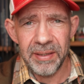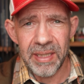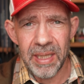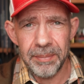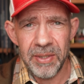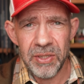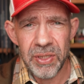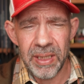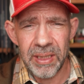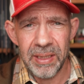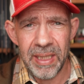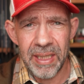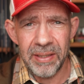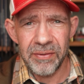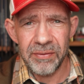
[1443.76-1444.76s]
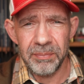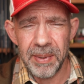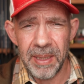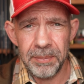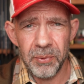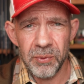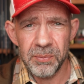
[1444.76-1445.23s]
and damaging the ends of
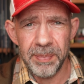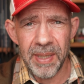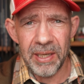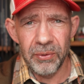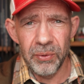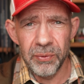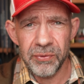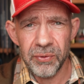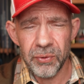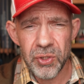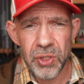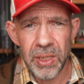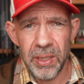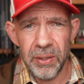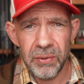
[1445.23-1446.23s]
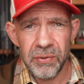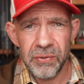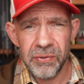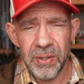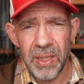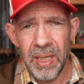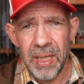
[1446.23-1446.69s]
people's barrels or
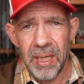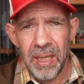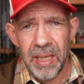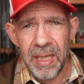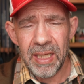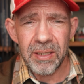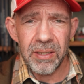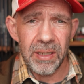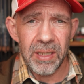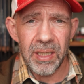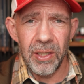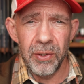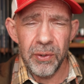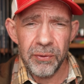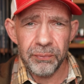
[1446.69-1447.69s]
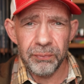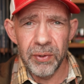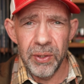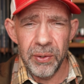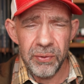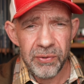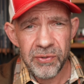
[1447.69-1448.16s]
chokes. It can go
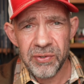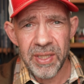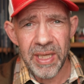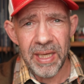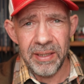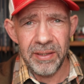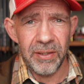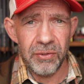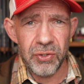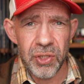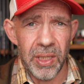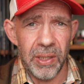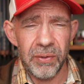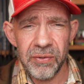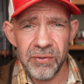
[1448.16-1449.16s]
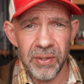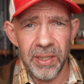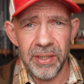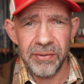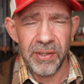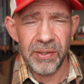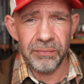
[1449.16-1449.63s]
through standard choke
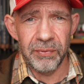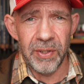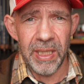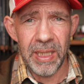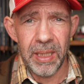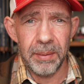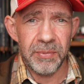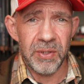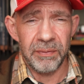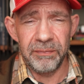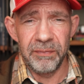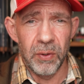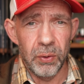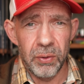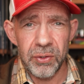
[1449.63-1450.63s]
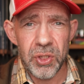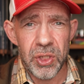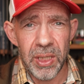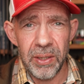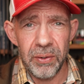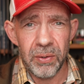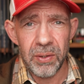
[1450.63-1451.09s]
sizes right up to full
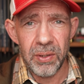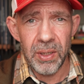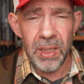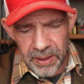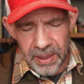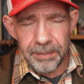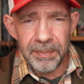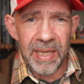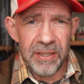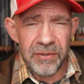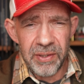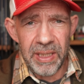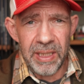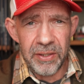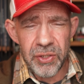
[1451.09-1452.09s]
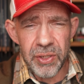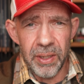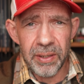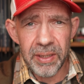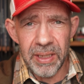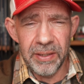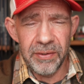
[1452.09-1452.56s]
choke. And basically,
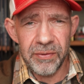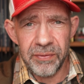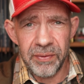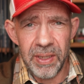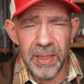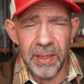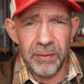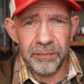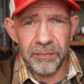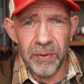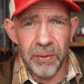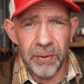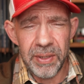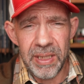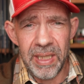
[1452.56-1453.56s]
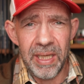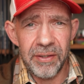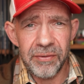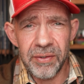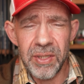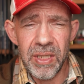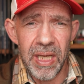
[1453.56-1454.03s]
shotguns, you know, for
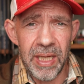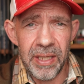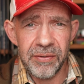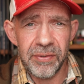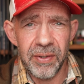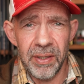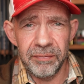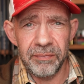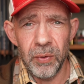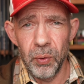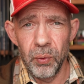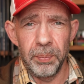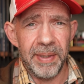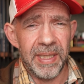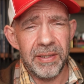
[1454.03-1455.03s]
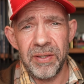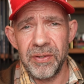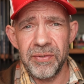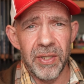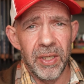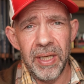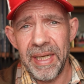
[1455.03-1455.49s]
years and years have all been
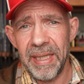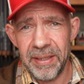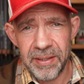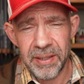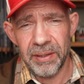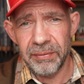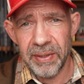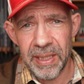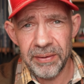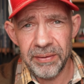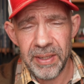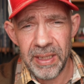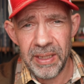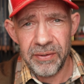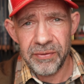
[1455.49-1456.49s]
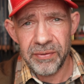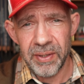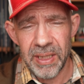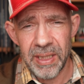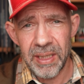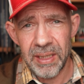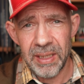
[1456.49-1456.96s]
designed around these
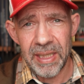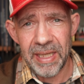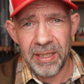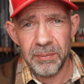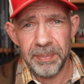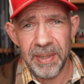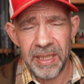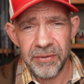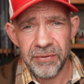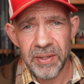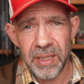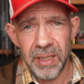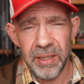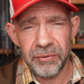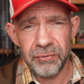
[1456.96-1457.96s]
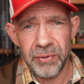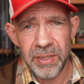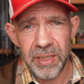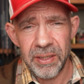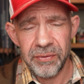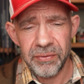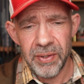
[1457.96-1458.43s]
uh, lead based
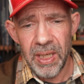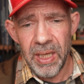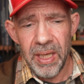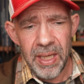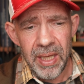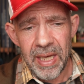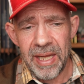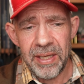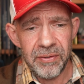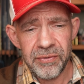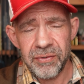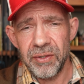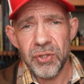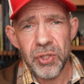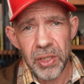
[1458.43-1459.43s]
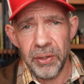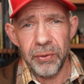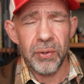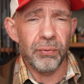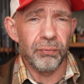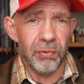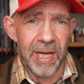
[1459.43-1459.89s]
cartridges. Hence, the
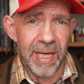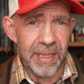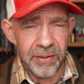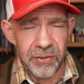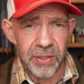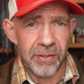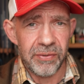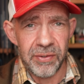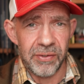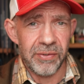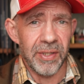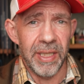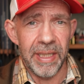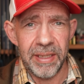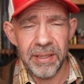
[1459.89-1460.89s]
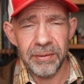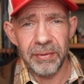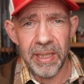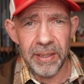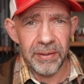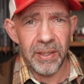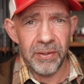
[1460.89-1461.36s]
choke range is designed
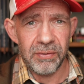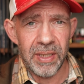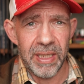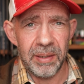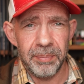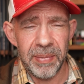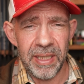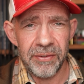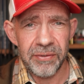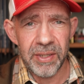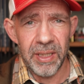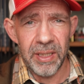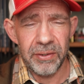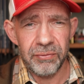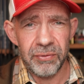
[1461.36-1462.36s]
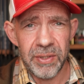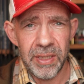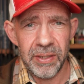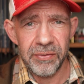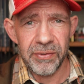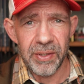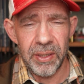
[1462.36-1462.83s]
around those lead based
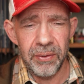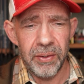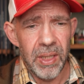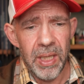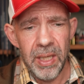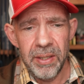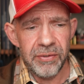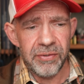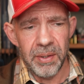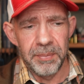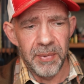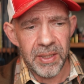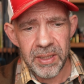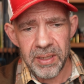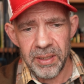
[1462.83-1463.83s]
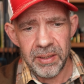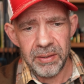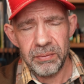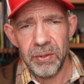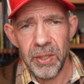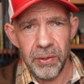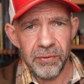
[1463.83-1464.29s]
cartridges. So, someone
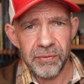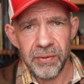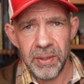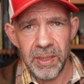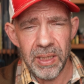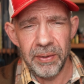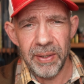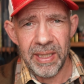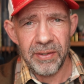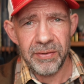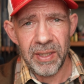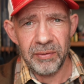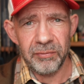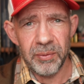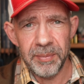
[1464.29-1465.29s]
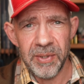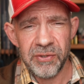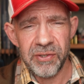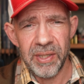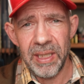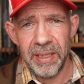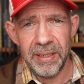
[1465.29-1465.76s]
could use, you know, anything from a
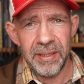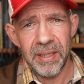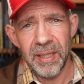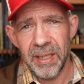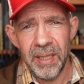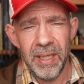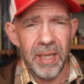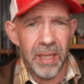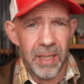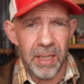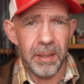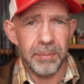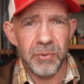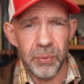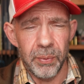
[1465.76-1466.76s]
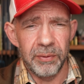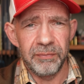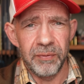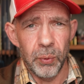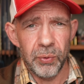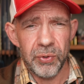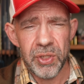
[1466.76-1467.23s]
cylinder up to a
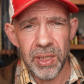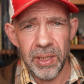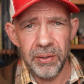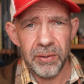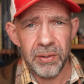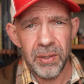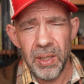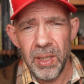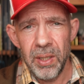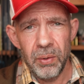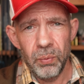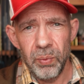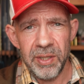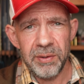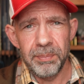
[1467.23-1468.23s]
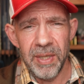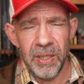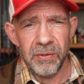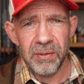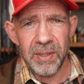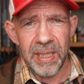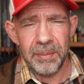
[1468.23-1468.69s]
full choke with
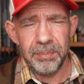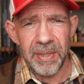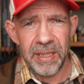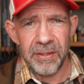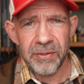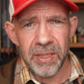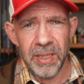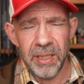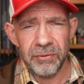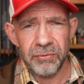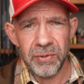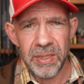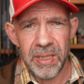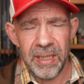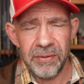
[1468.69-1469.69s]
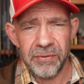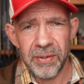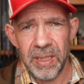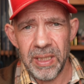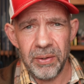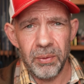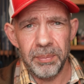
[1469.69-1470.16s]
most lead based cartridges,
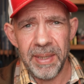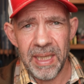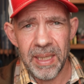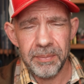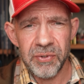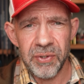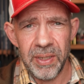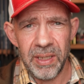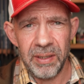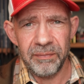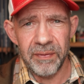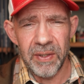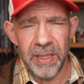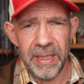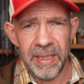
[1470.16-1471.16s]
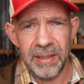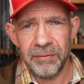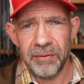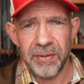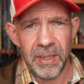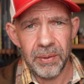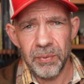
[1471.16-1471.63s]
and it would be absolutely fine.
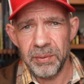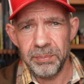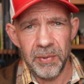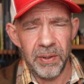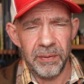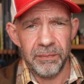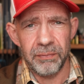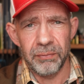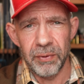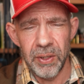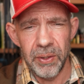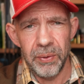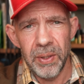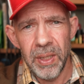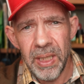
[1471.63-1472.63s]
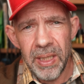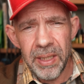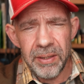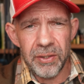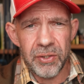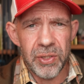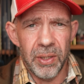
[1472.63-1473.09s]
Everything would move through
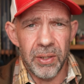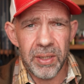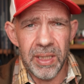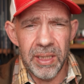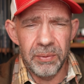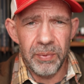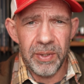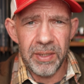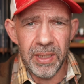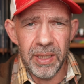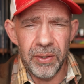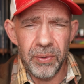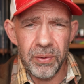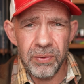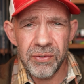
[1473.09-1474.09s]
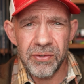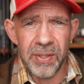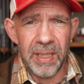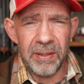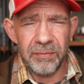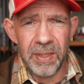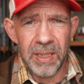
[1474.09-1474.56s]
the shotgun with no
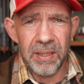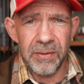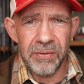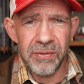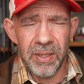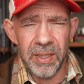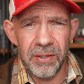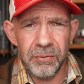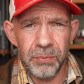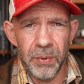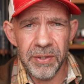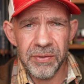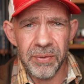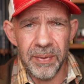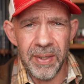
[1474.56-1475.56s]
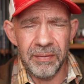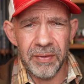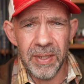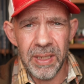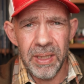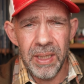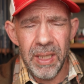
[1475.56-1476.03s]
safety concerns
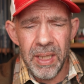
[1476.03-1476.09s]
whatsoever.